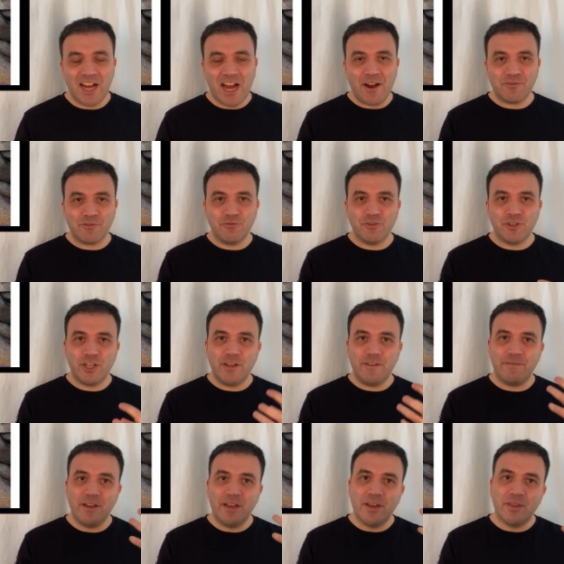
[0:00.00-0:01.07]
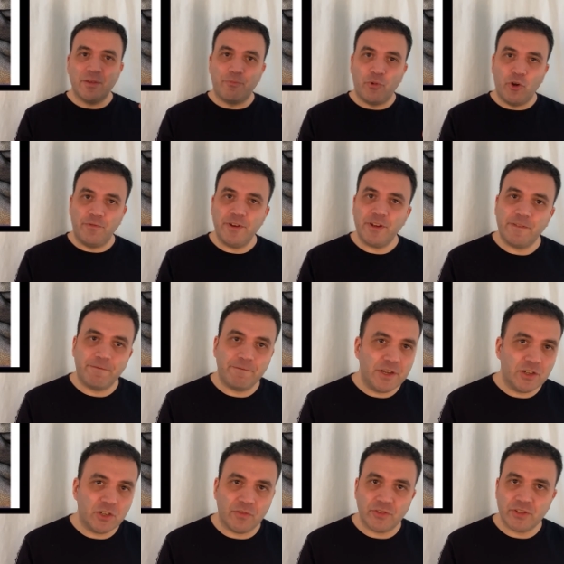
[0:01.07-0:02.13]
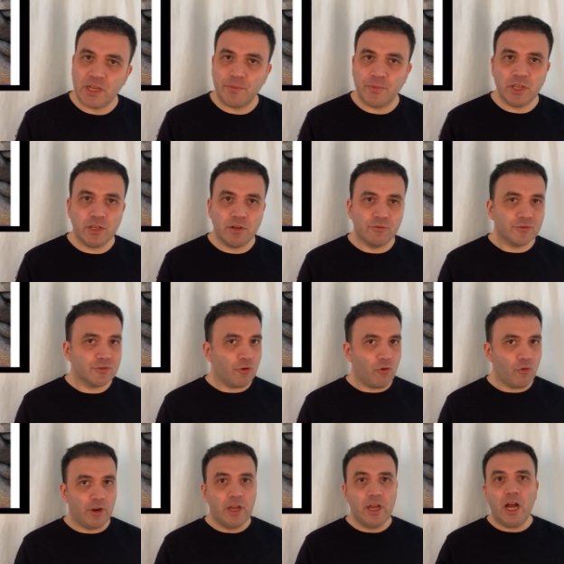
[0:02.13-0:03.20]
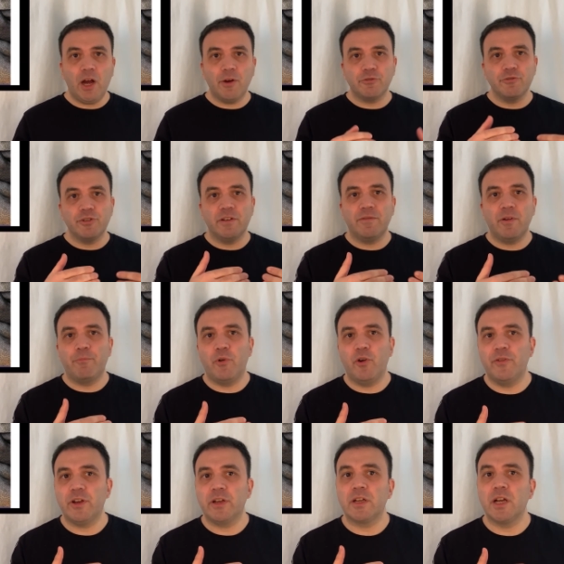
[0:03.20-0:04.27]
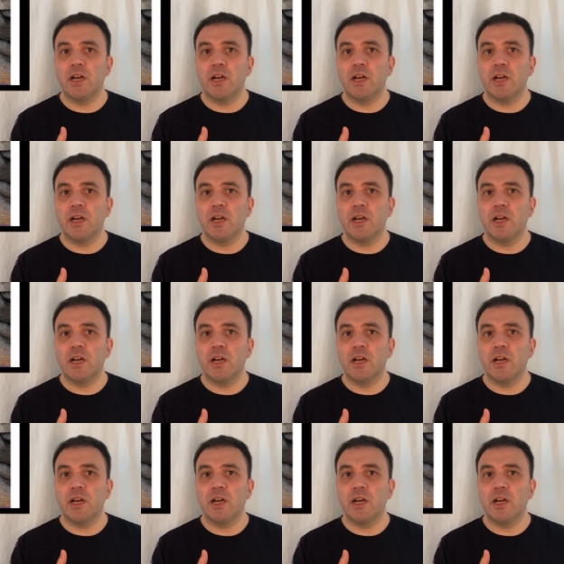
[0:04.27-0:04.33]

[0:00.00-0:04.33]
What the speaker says: how to achieve the perfect fit if something goes wrong, how to achieve a perfect